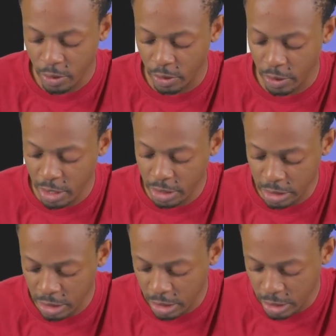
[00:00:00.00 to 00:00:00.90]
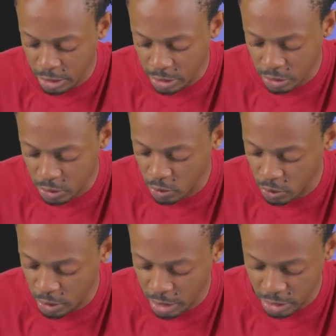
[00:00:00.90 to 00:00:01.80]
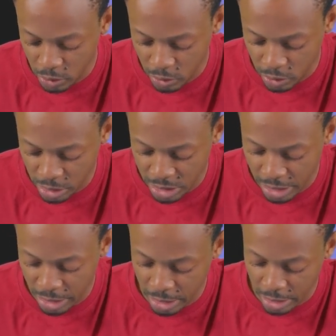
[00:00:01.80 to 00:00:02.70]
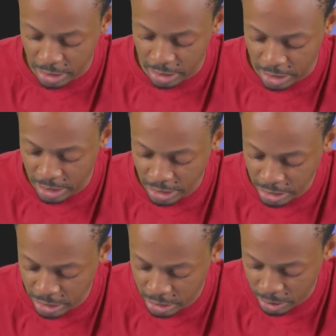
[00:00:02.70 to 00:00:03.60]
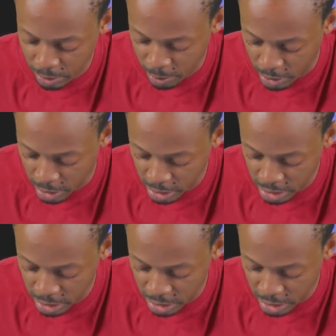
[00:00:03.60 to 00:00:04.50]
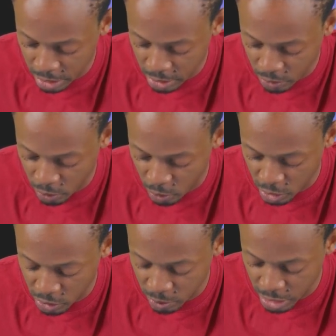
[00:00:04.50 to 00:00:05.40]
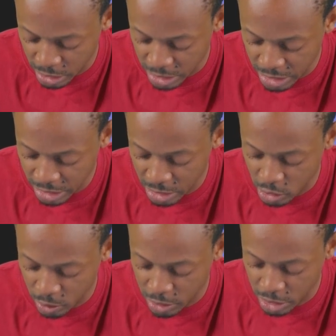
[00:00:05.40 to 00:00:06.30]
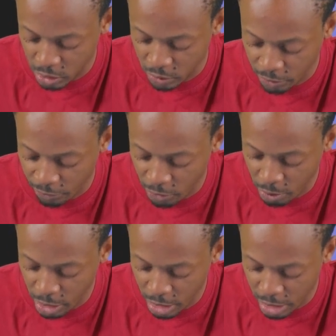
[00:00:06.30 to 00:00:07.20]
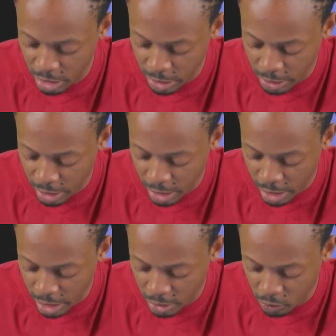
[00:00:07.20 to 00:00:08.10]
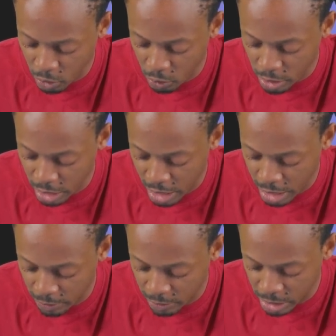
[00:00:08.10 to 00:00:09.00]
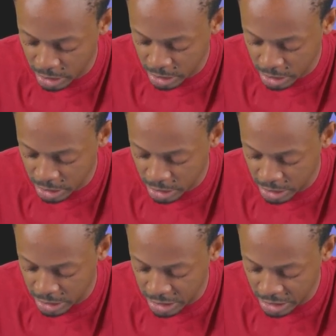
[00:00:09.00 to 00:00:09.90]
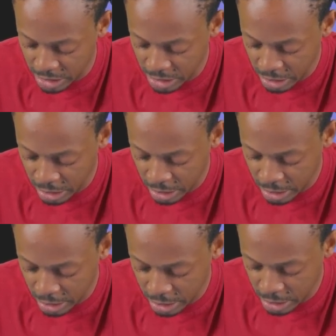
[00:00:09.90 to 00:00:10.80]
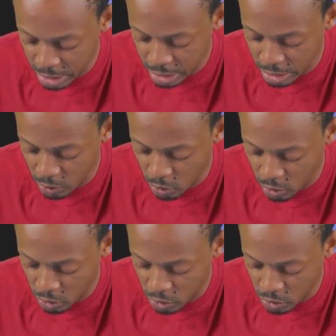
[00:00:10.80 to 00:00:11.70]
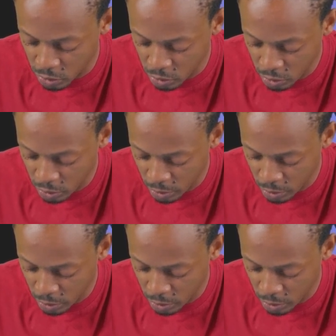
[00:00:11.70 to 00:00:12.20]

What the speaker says: right? So let us take this part. We want to make d the subject of the formula, and what we have is d is equal to